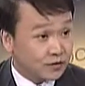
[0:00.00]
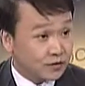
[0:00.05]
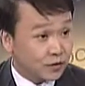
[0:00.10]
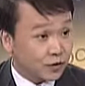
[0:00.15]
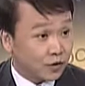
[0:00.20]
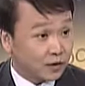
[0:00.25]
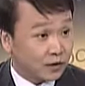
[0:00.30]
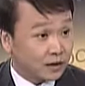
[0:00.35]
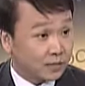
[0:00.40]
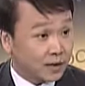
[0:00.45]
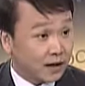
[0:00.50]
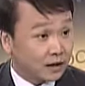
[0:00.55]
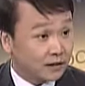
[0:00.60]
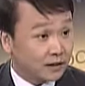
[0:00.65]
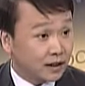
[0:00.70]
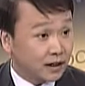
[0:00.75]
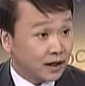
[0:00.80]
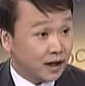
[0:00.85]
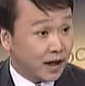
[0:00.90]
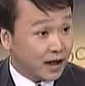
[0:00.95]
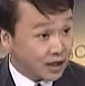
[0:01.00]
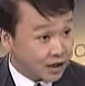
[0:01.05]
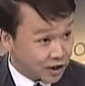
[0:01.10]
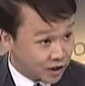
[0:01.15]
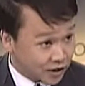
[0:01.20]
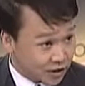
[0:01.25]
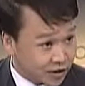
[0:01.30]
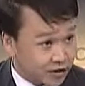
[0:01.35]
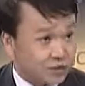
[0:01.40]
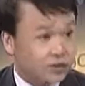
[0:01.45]
for about eight
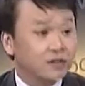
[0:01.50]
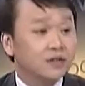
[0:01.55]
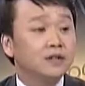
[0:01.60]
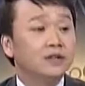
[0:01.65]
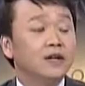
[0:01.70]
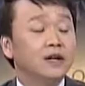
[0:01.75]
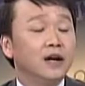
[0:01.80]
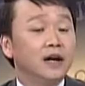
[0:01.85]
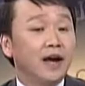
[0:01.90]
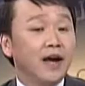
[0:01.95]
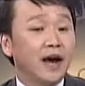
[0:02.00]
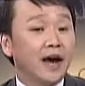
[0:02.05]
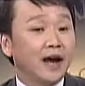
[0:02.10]
years. 8 years, yes.